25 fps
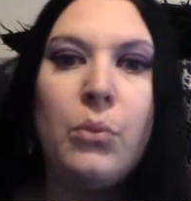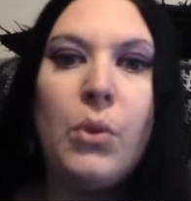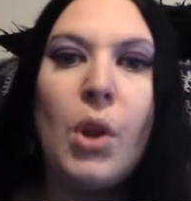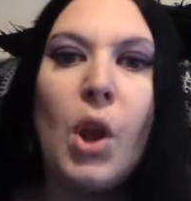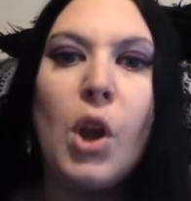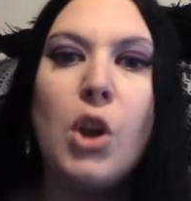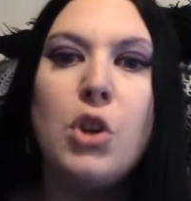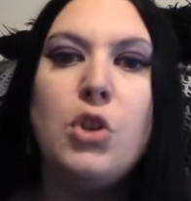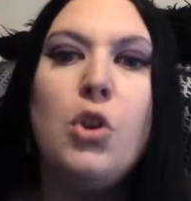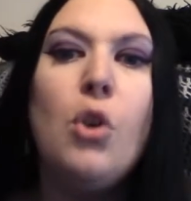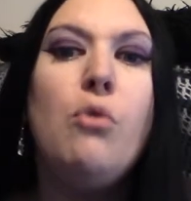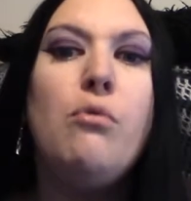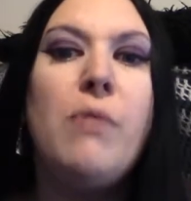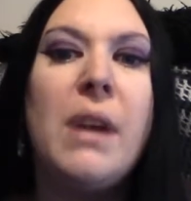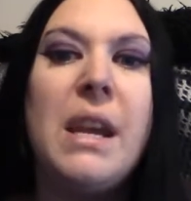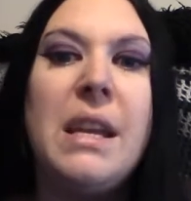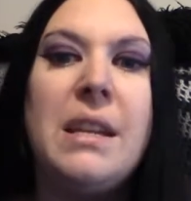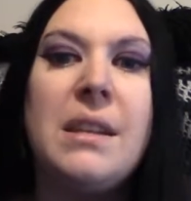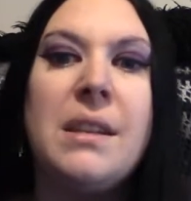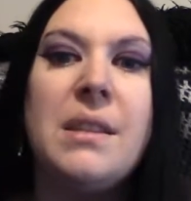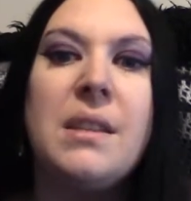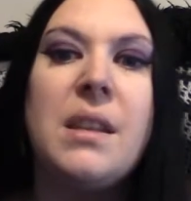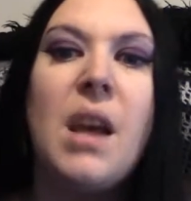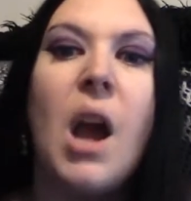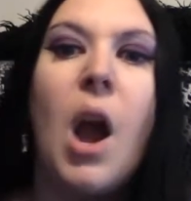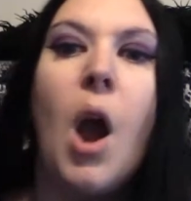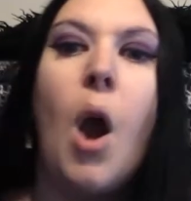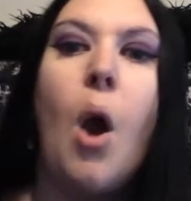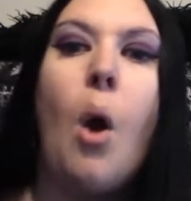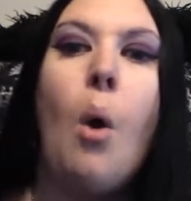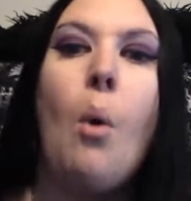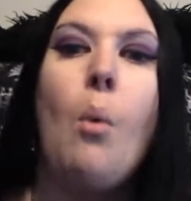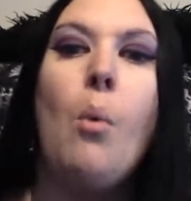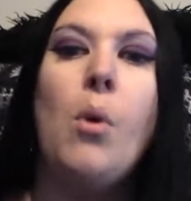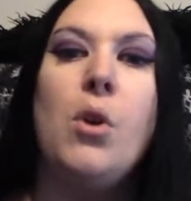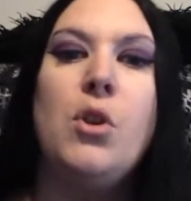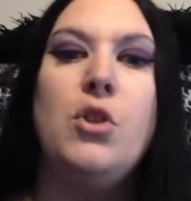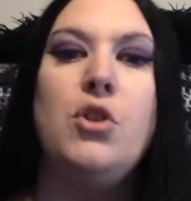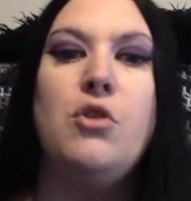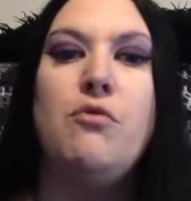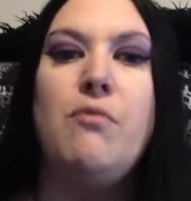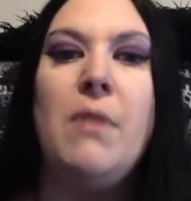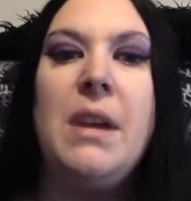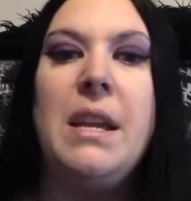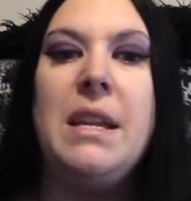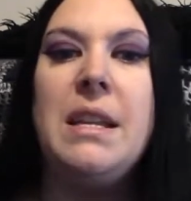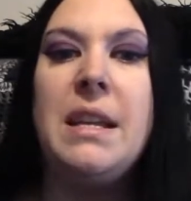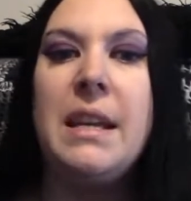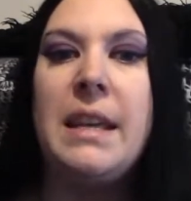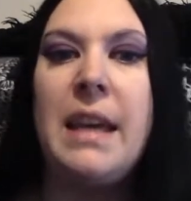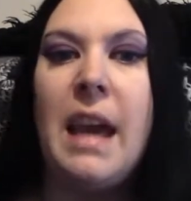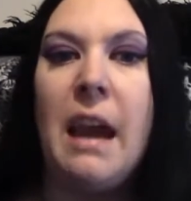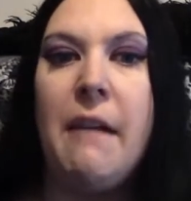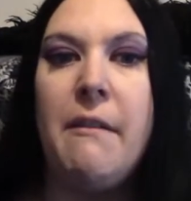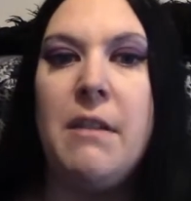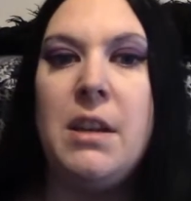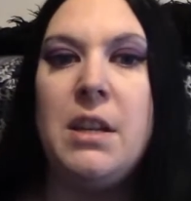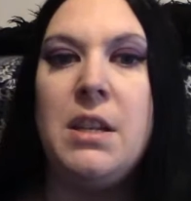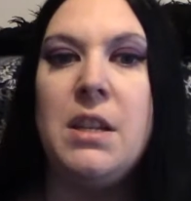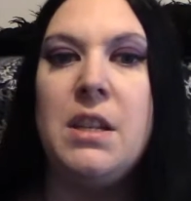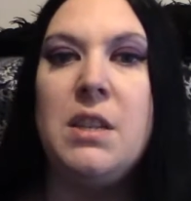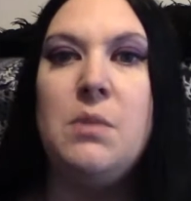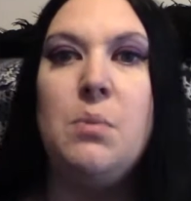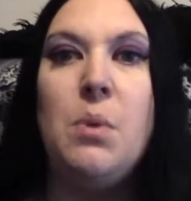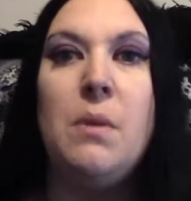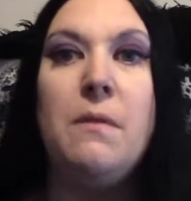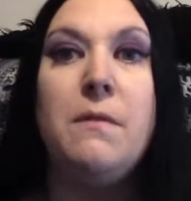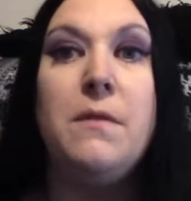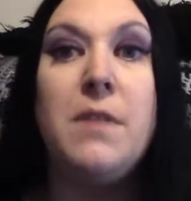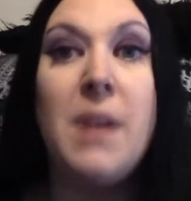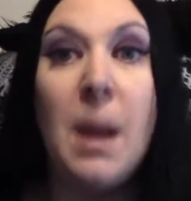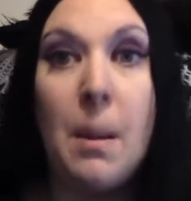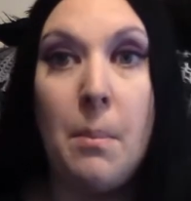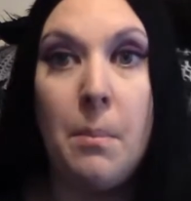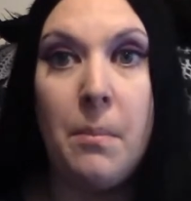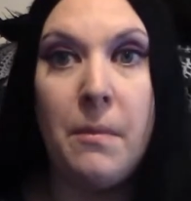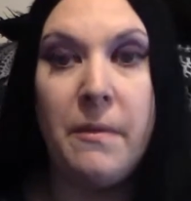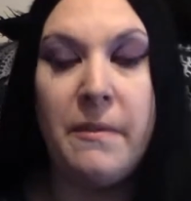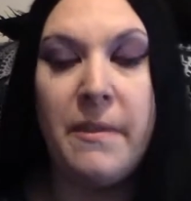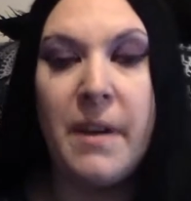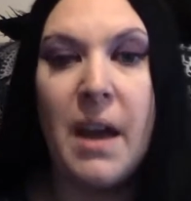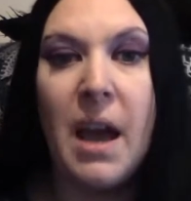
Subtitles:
Your readers want to read characters with depth